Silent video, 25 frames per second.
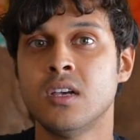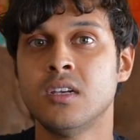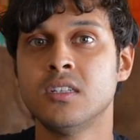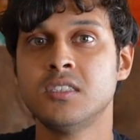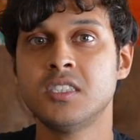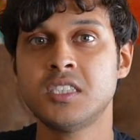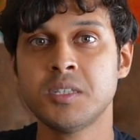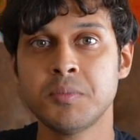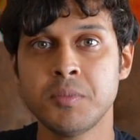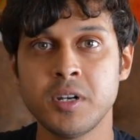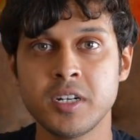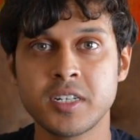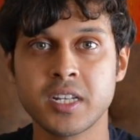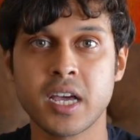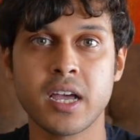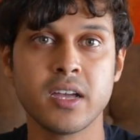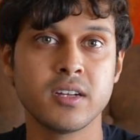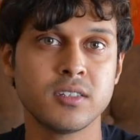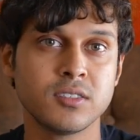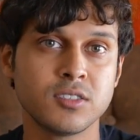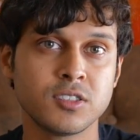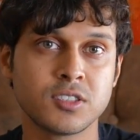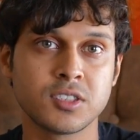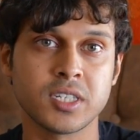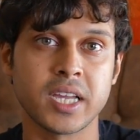similar
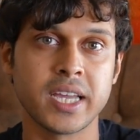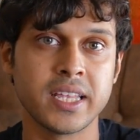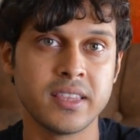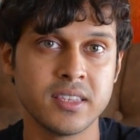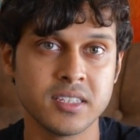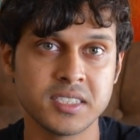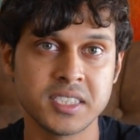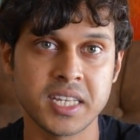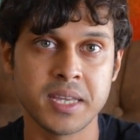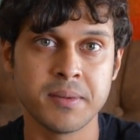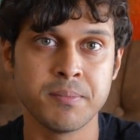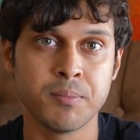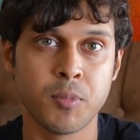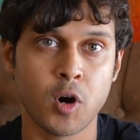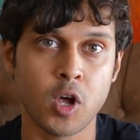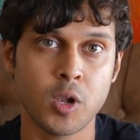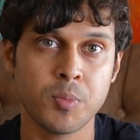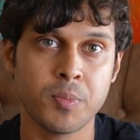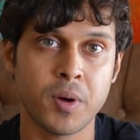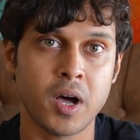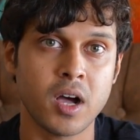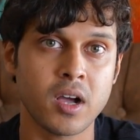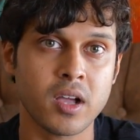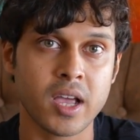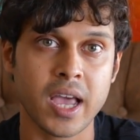tires in the same
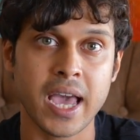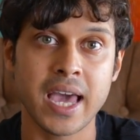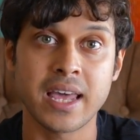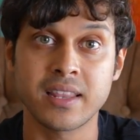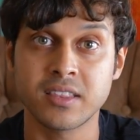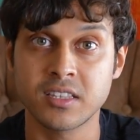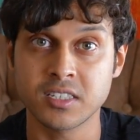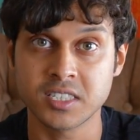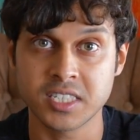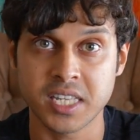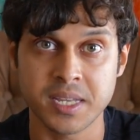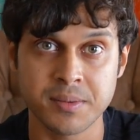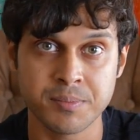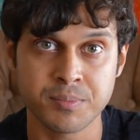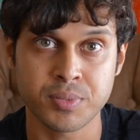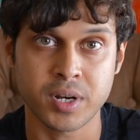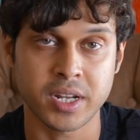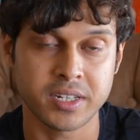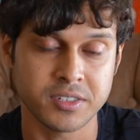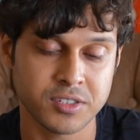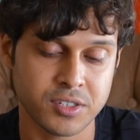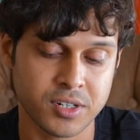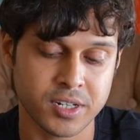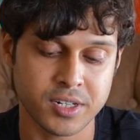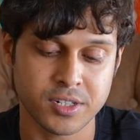ballpark and the same
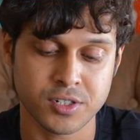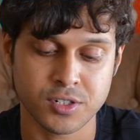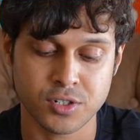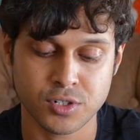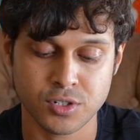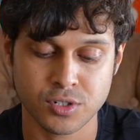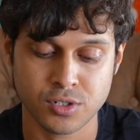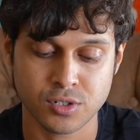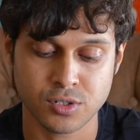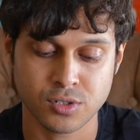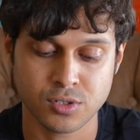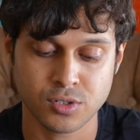price range.